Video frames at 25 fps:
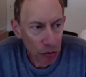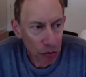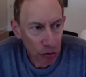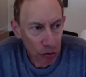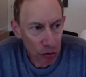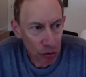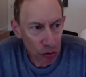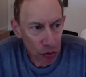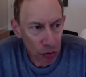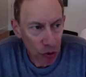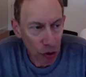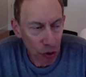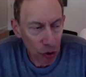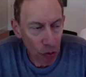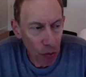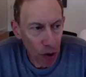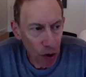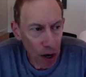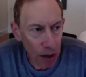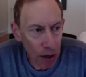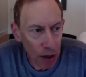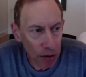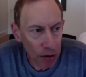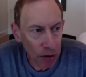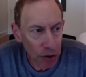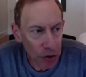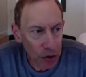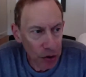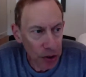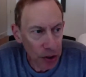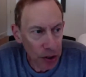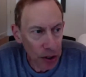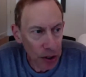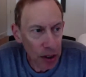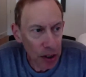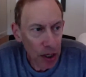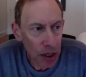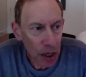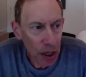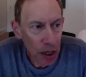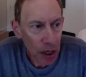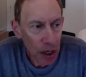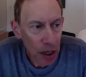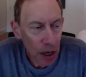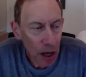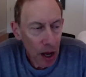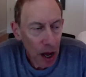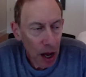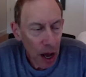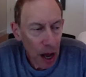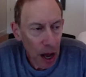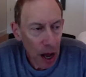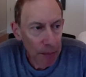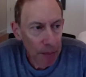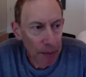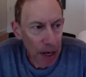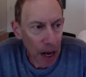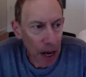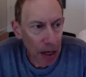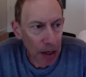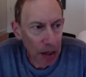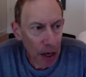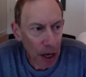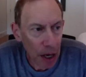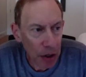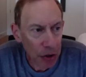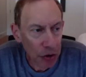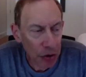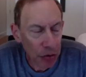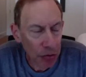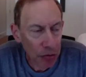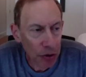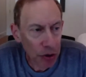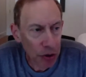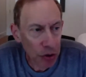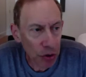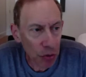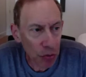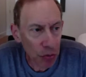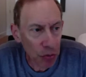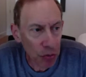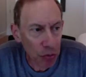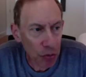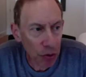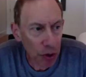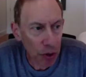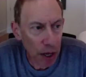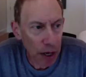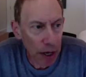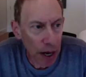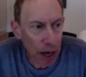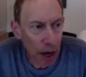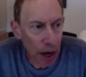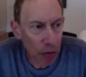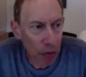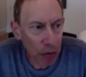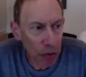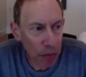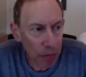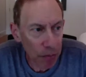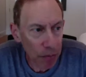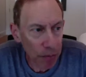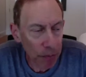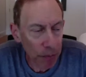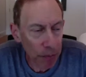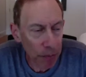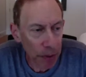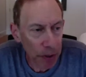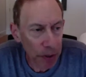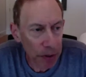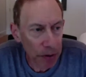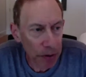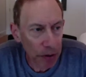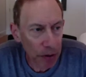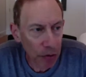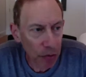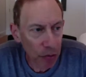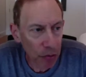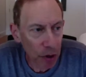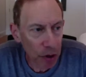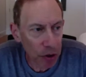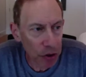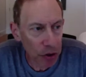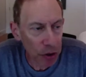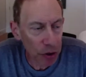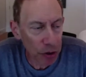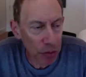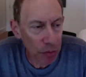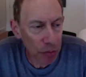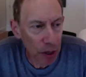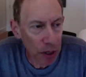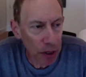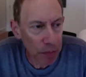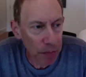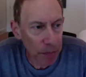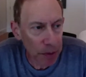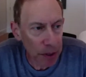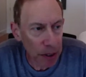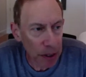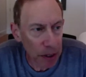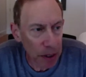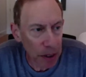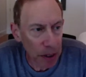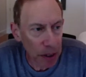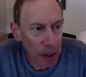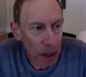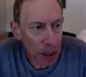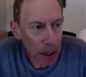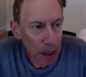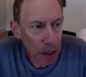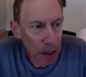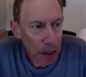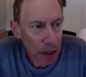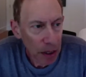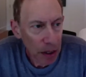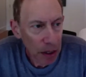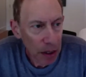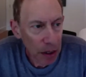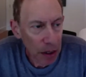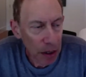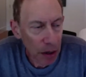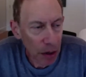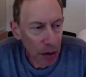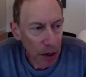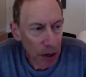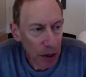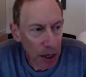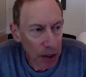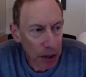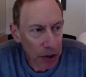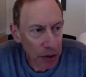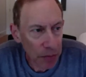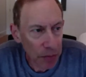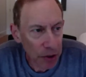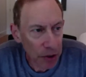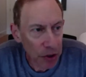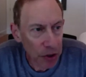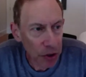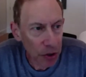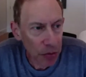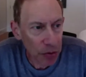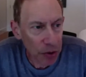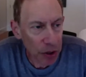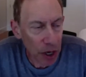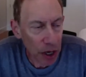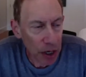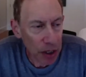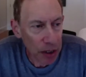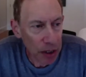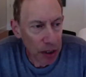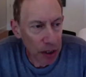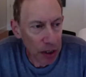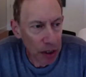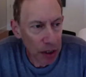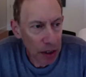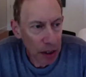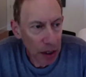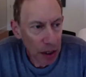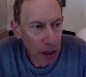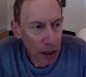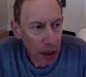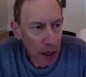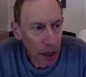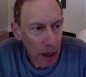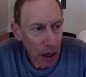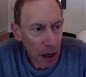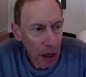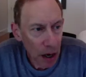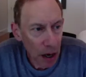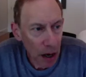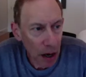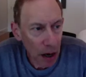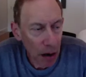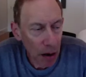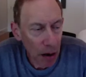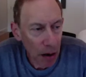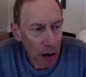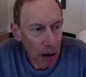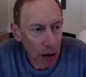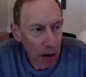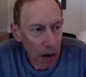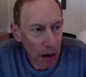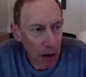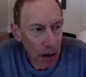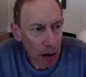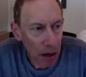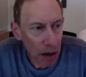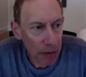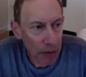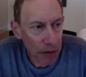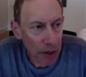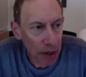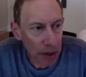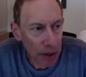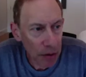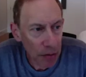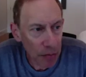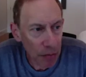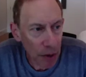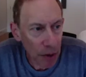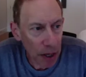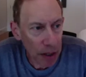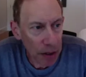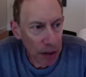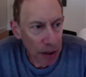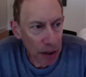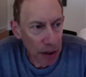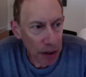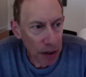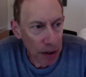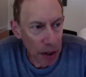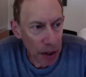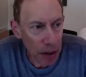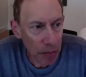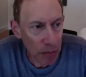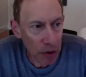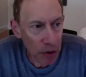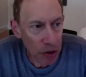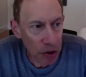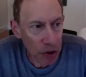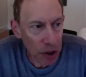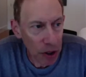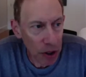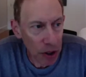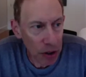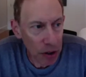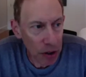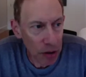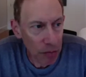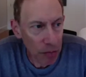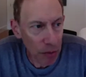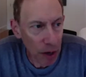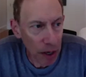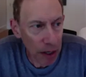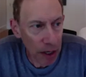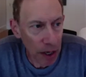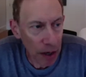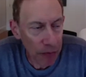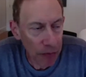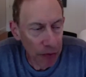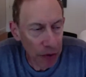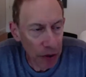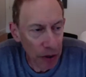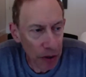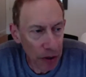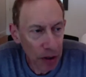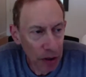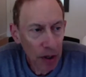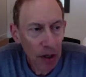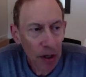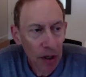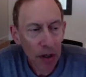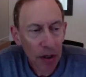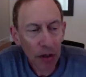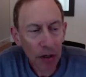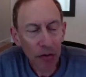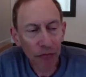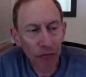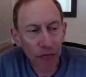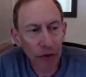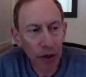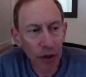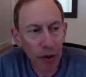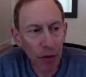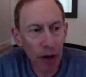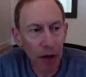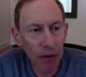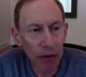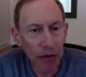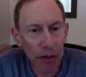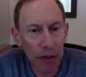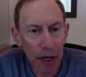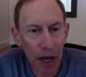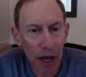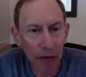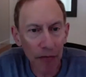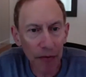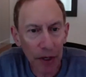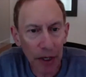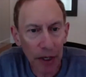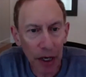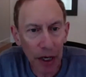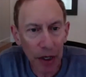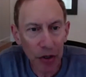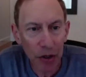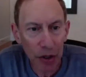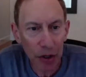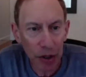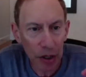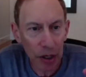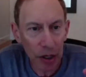control wirelessly, I mean, I certainly don't rule that out. But the question might be, it has to be so tiny, and then you might need to image it, and you might have to figure out the navigation.